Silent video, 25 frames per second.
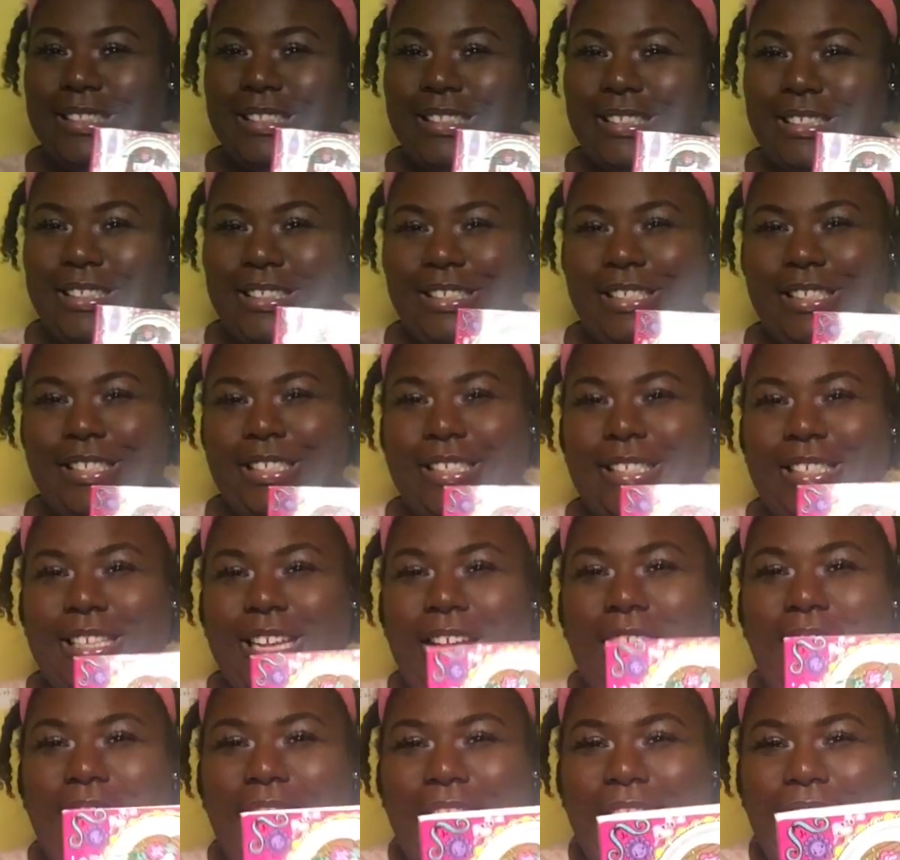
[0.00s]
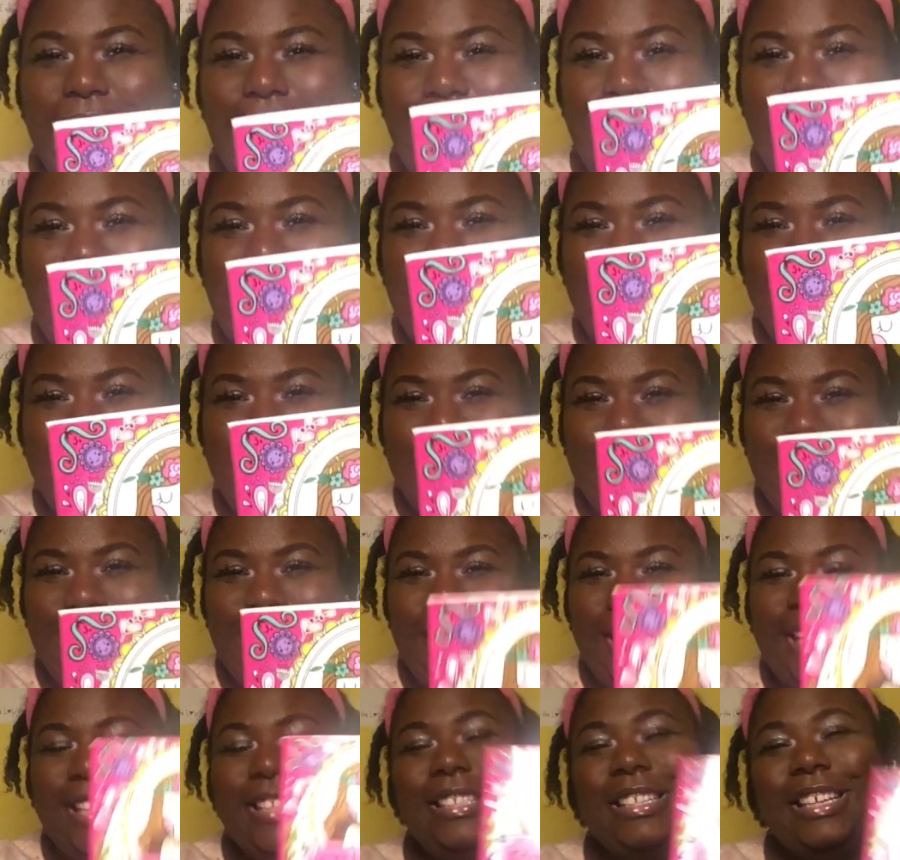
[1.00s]
she's tiny.
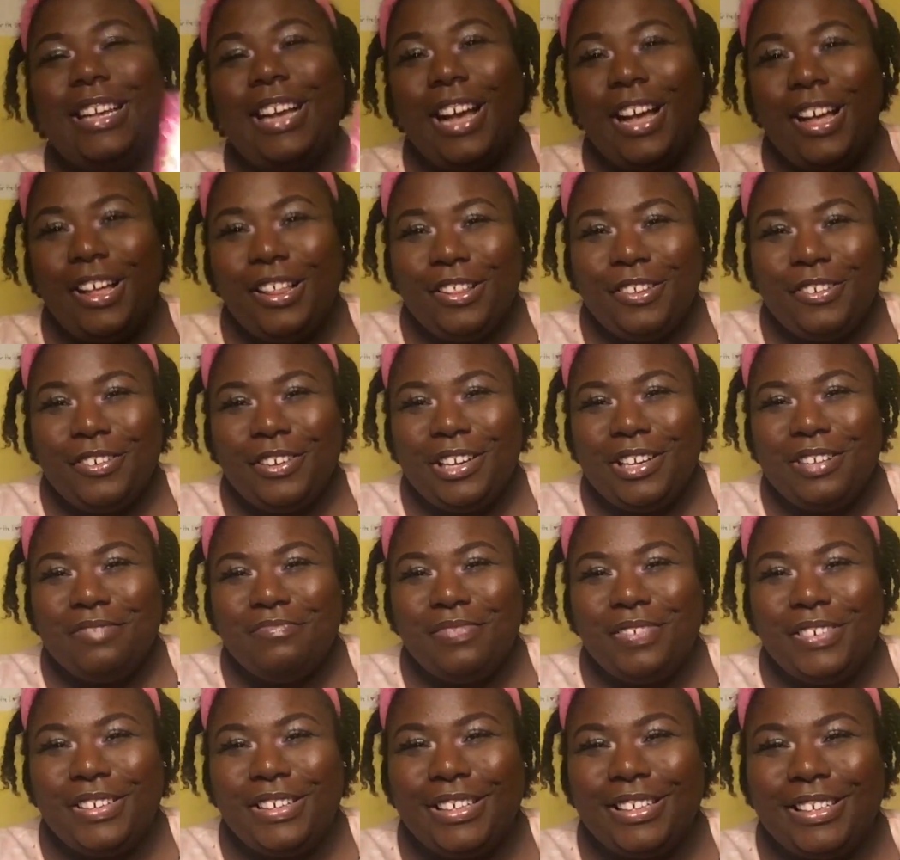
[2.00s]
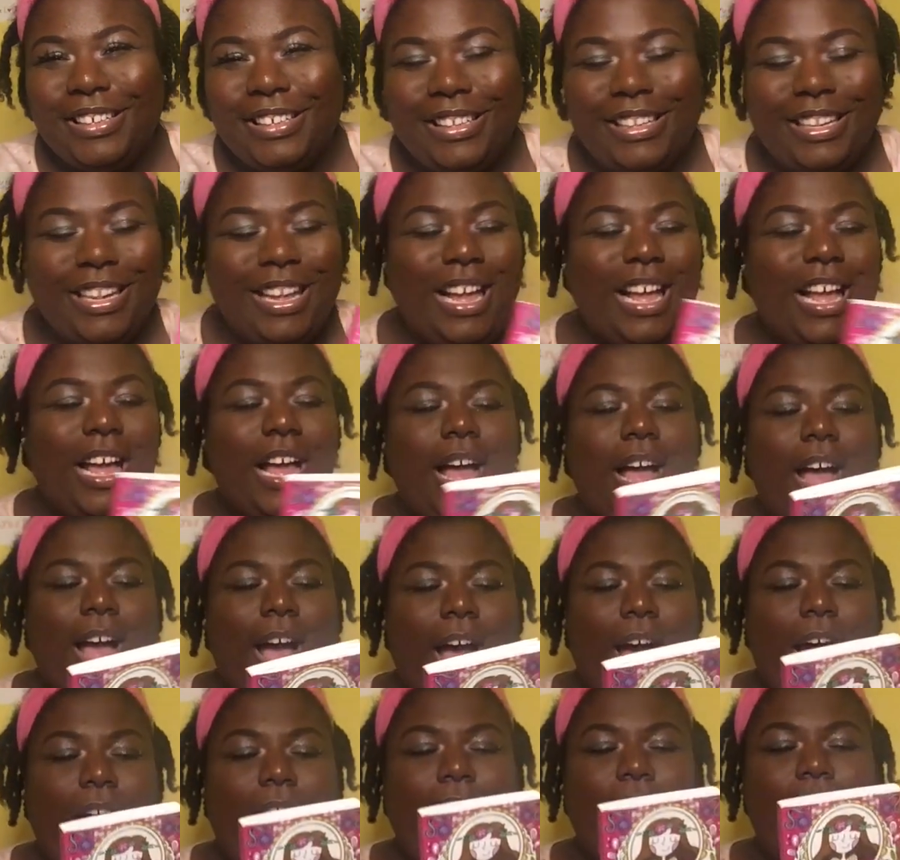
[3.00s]
It's a coloring book.
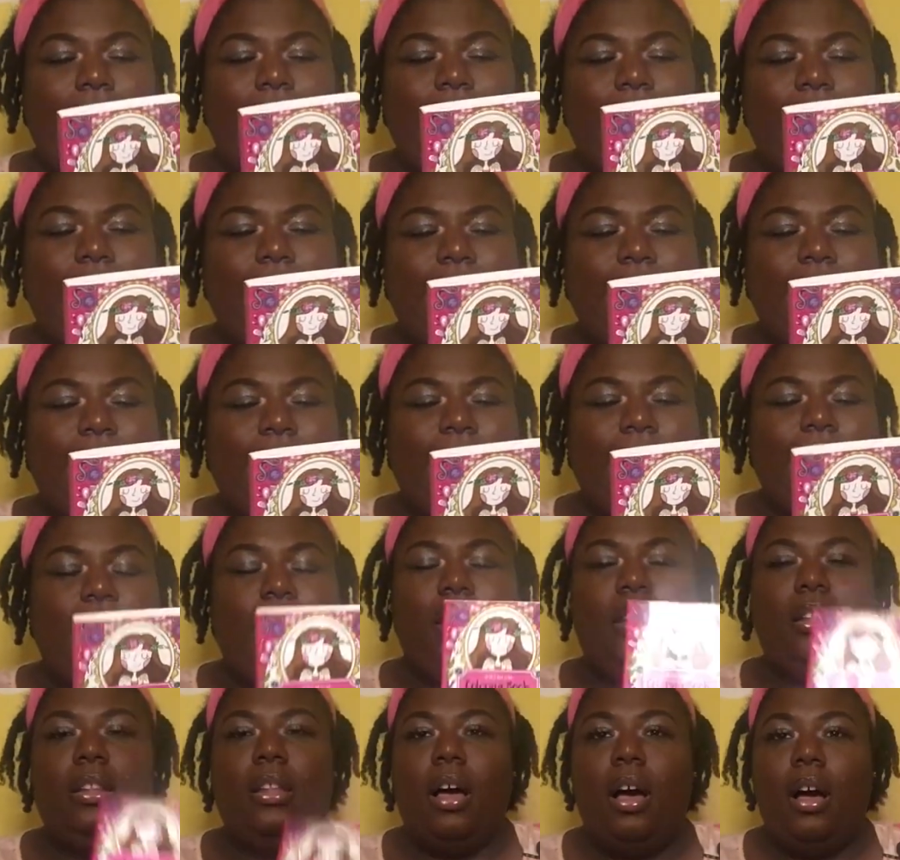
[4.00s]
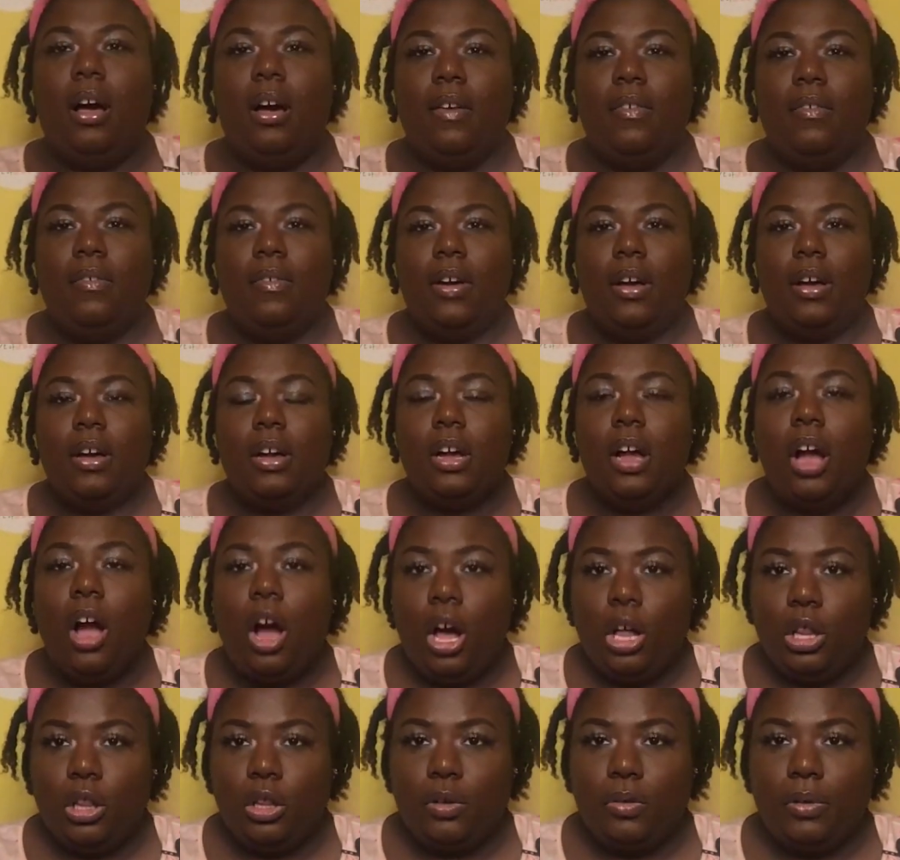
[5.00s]
I love
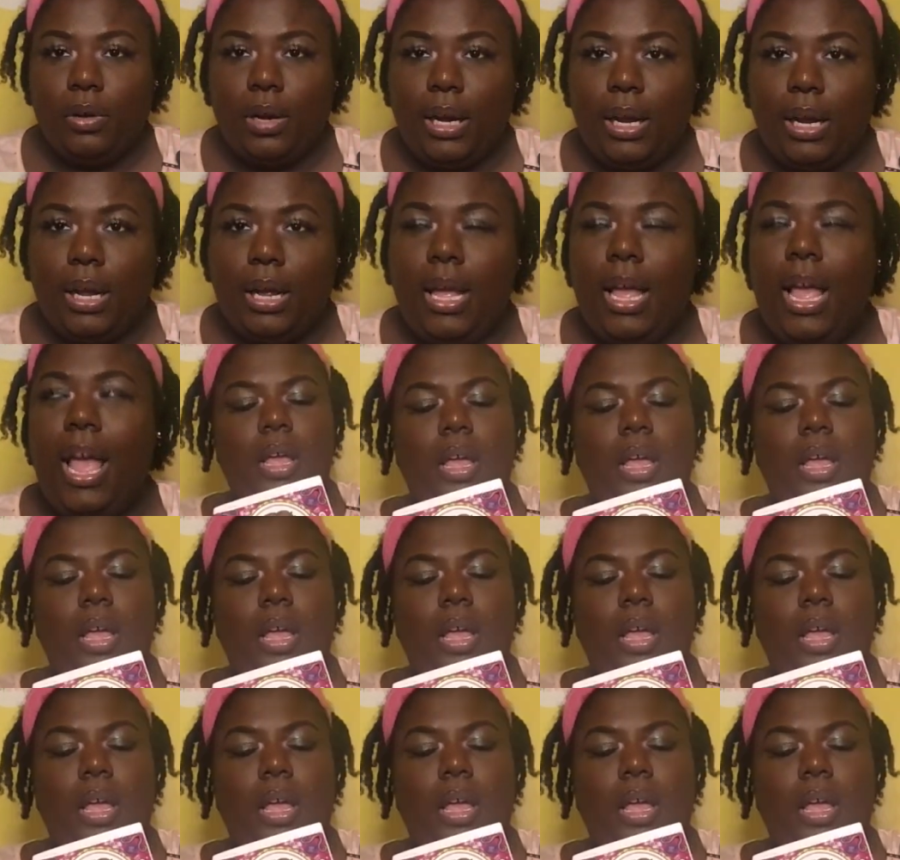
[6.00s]
coloring.